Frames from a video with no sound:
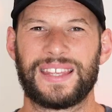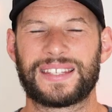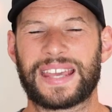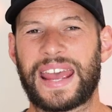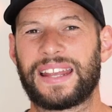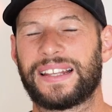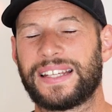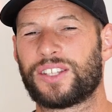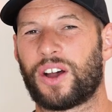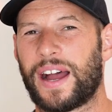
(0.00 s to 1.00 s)
This can
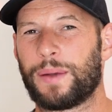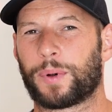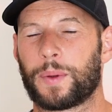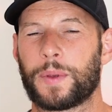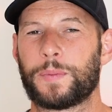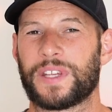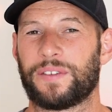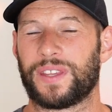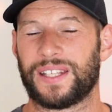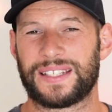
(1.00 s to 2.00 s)
lead to eye problems
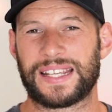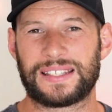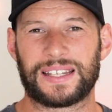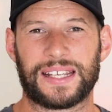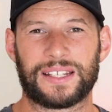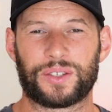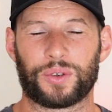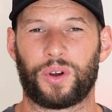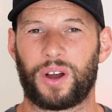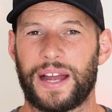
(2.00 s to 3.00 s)
if the intensity is
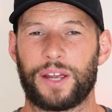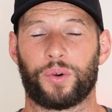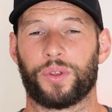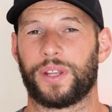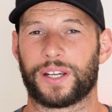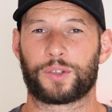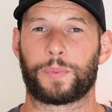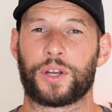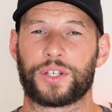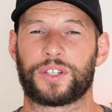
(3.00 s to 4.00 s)
too high or the
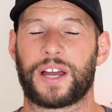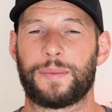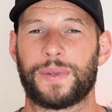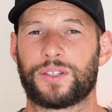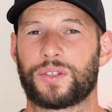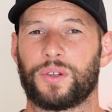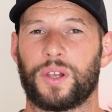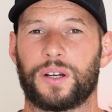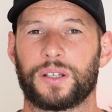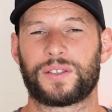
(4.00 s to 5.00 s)
exposure time is too
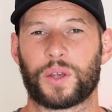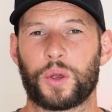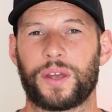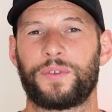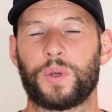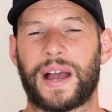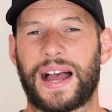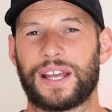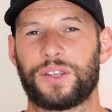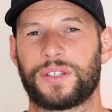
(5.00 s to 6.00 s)
long. So if you
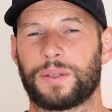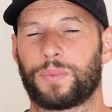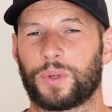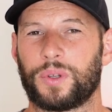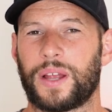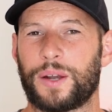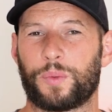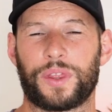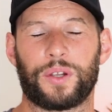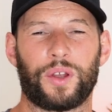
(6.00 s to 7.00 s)
are using blue light
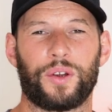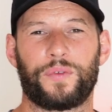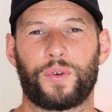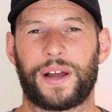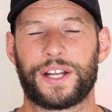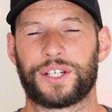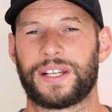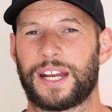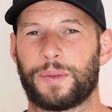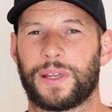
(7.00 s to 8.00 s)
with the low 400
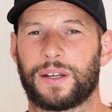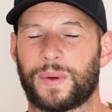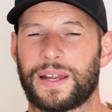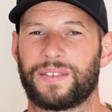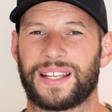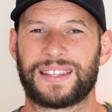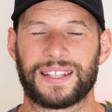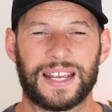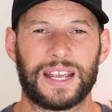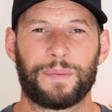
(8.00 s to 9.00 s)
nanometer wavelength,
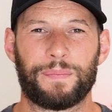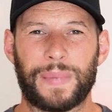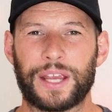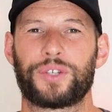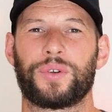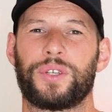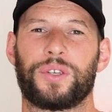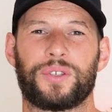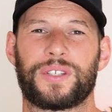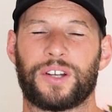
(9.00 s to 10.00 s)
make sure
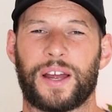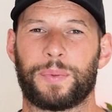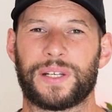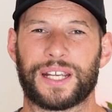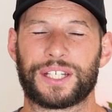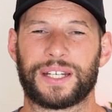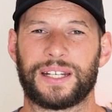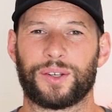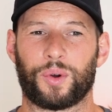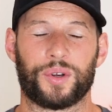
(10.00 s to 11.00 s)
you're using eye
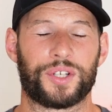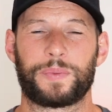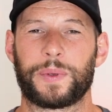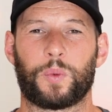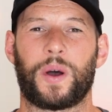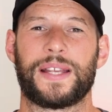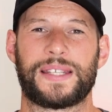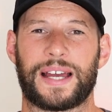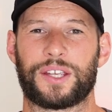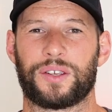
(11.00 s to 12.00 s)
protection or just be
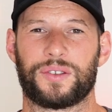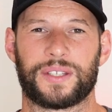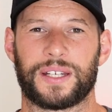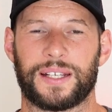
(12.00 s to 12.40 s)
wise how you're using